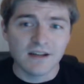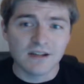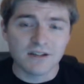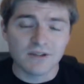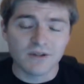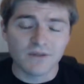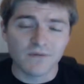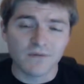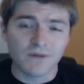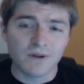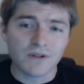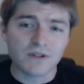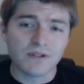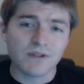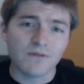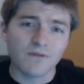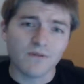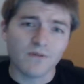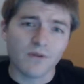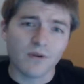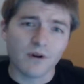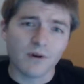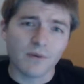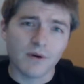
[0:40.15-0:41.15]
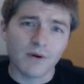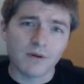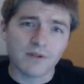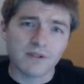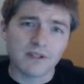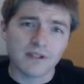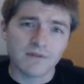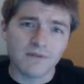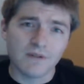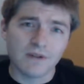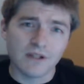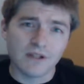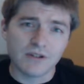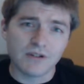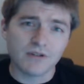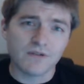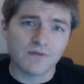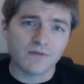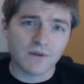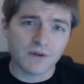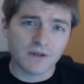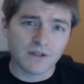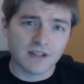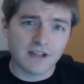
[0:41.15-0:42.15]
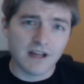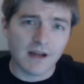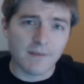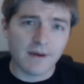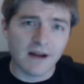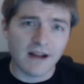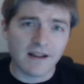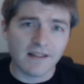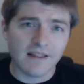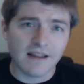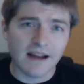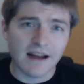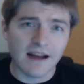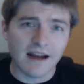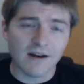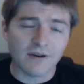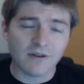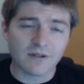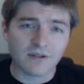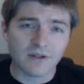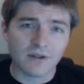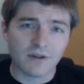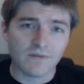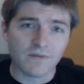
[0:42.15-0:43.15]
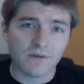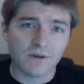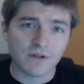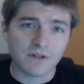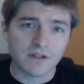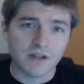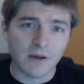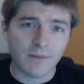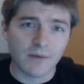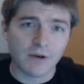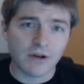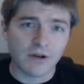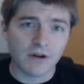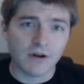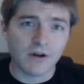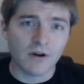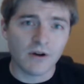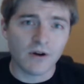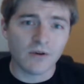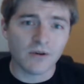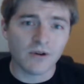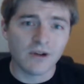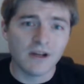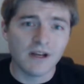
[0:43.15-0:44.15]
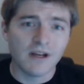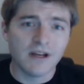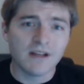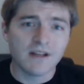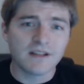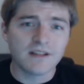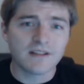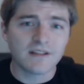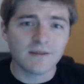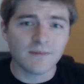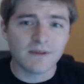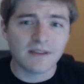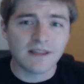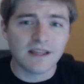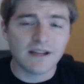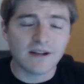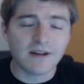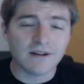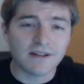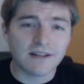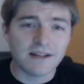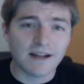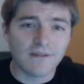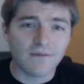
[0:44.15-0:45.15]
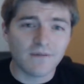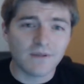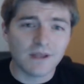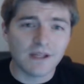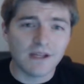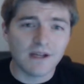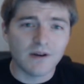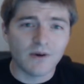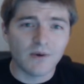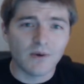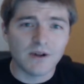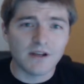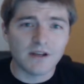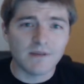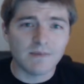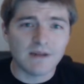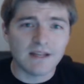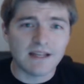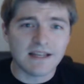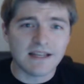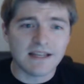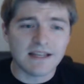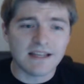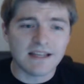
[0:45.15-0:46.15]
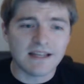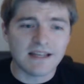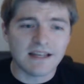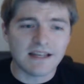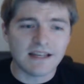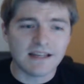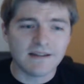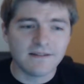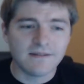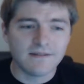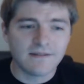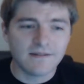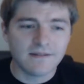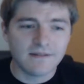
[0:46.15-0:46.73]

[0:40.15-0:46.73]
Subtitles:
So first and foremost, if it is your first time out of the house or your first time on your own, something that you're definitely going to be needing